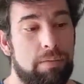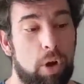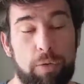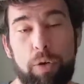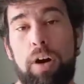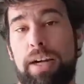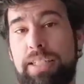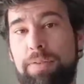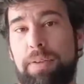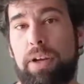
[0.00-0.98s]
overall, I
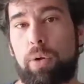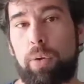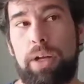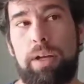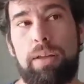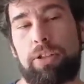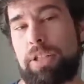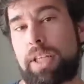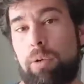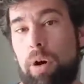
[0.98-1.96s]
definitely agree. There's
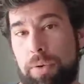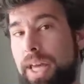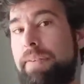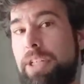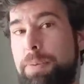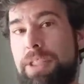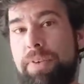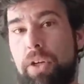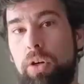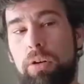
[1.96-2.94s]
nothing wrong with having
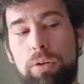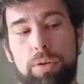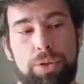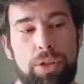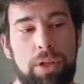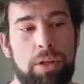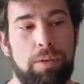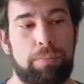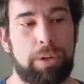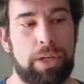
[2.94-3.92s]
specific goals,
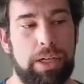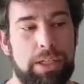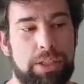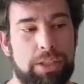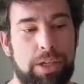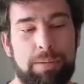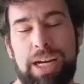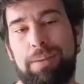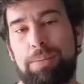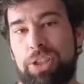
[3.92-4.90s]
but
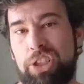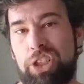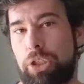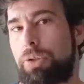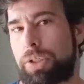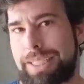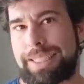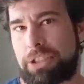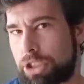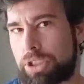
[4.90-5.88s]
sometimes the juice
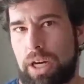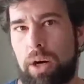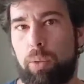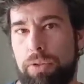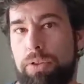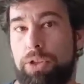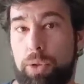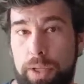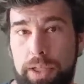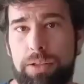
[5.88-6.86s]
is just not worth the
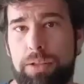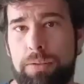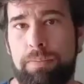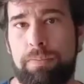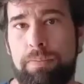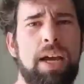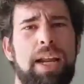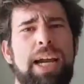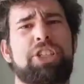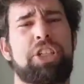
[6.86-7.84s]
squeeze.
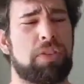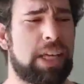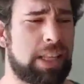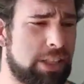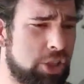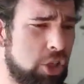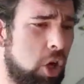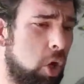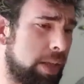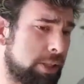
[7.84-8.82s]
And I actually don't think this is
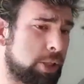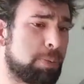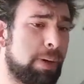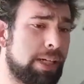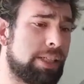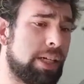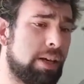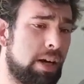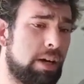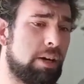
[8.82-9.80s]
all that
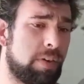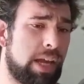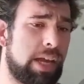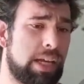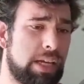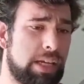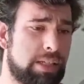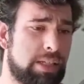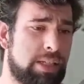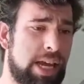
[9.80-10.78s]
spicy of a
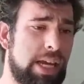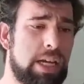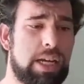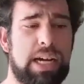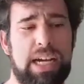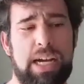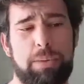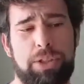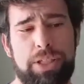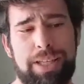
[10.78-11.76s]
take. I
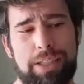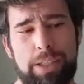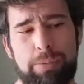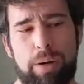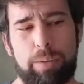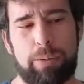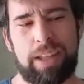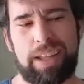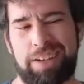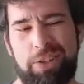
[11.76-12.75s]
would say this is
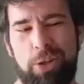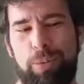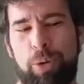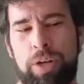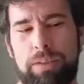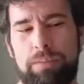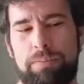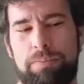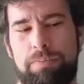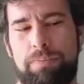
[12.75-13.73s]
probably like a
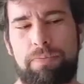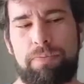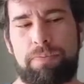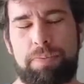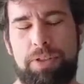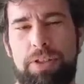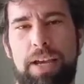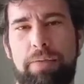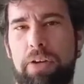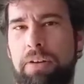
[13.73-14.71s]

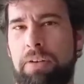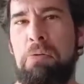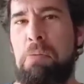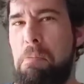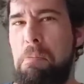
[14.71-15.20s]
2.7